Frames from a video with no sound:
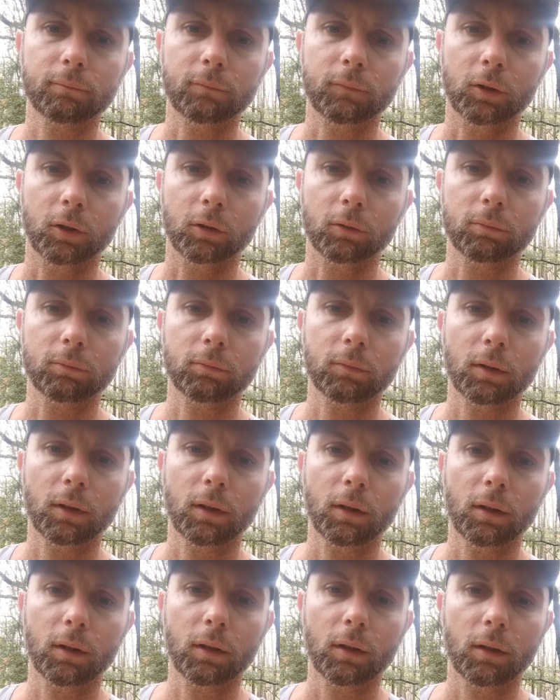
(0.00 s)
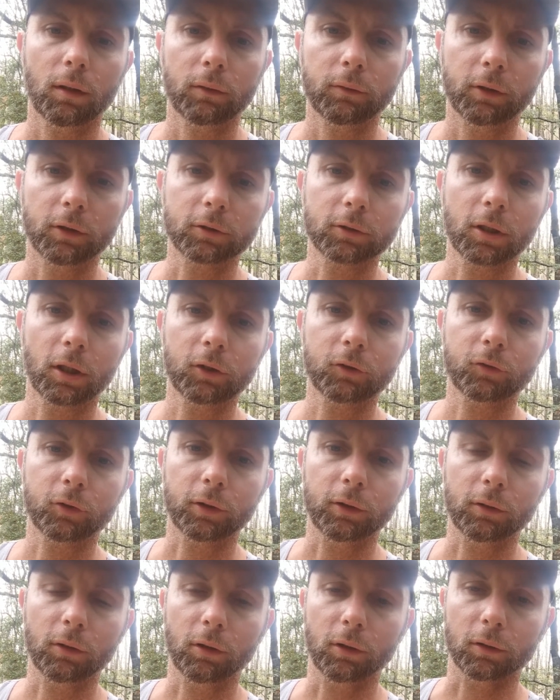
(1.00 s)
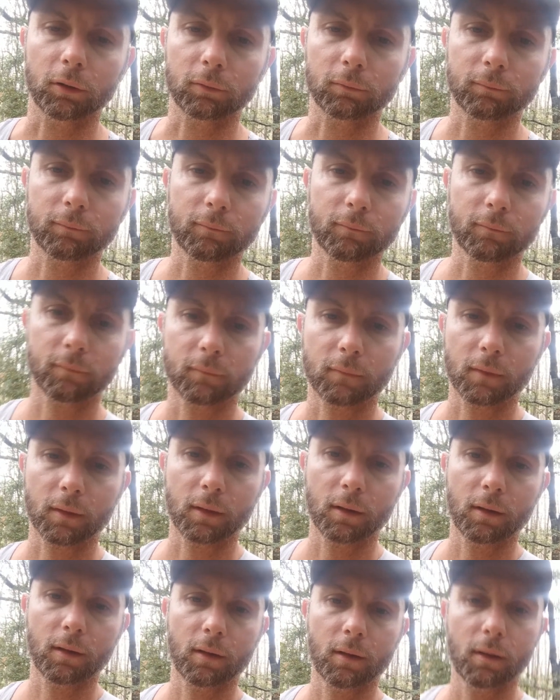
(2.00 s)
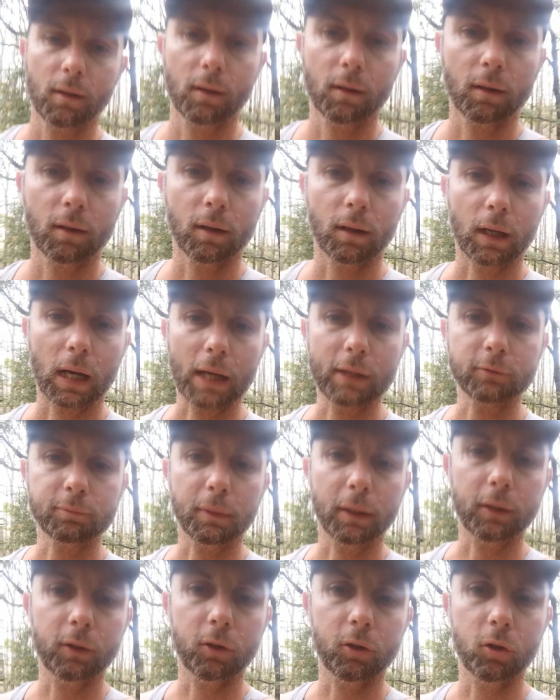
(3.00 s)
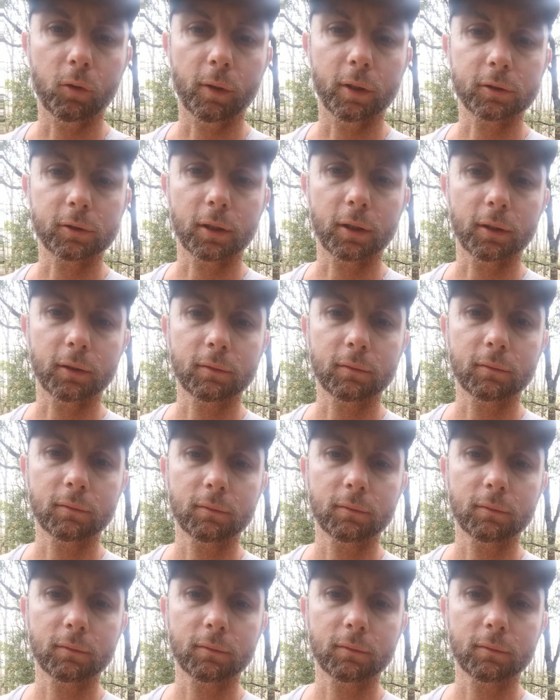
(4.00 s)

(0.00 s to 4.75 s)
You know, this country. Look, I was made in the USA.